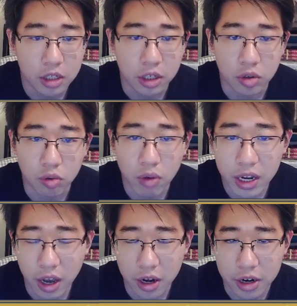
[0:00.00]
So I do one
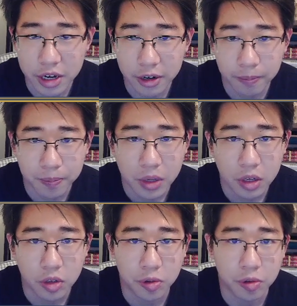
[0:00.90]
counter here
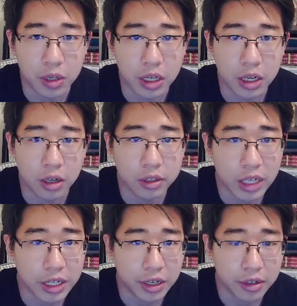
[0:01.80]
to the all
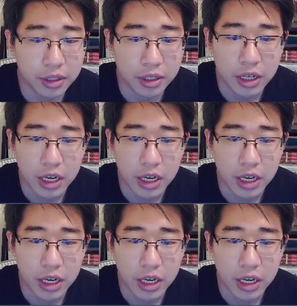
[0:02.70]
Ninetales,